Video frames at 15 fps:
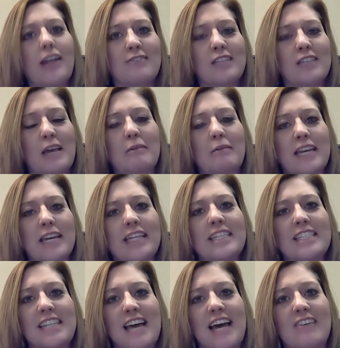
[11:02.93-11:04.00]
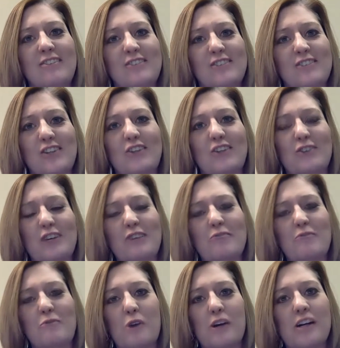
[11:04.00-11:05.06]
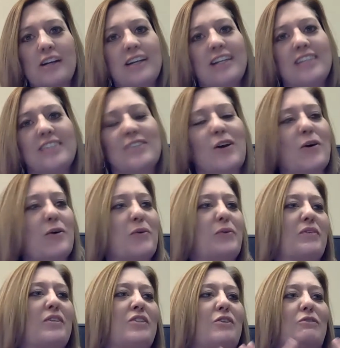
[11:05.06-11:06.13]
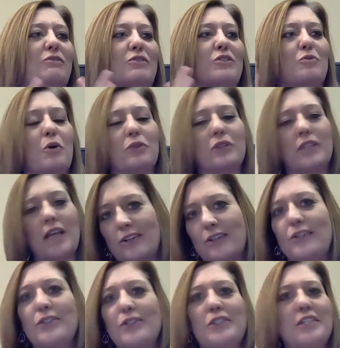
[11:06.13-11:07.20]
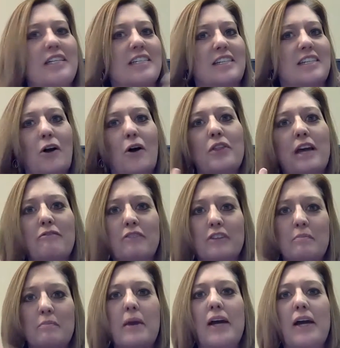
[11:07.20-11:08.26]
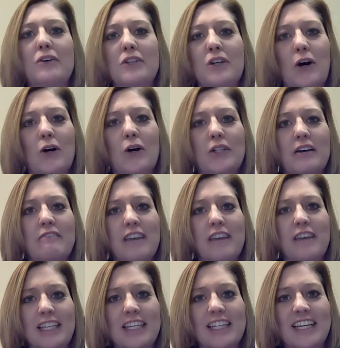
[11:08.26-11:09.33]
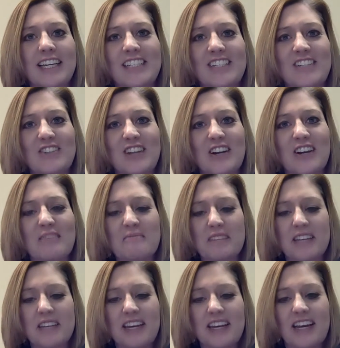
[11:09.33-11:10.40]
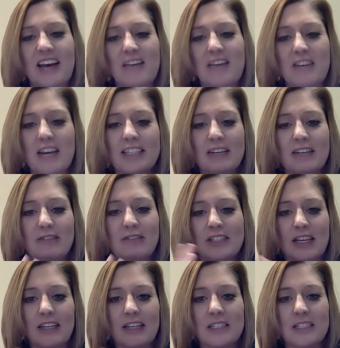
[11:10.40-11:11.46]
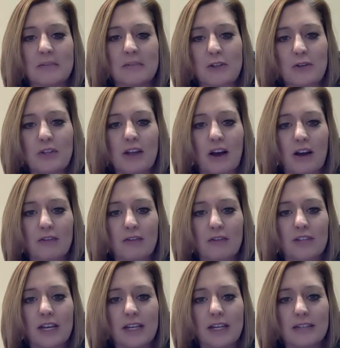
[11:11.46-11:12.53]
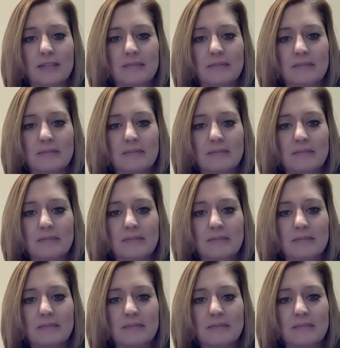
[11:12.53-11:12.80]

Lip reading: He was able to take his dad who was in the Korean War. So students wrote letters and did all that for the mail call event that they do there. Have you guys ever seen someone do the honor flight?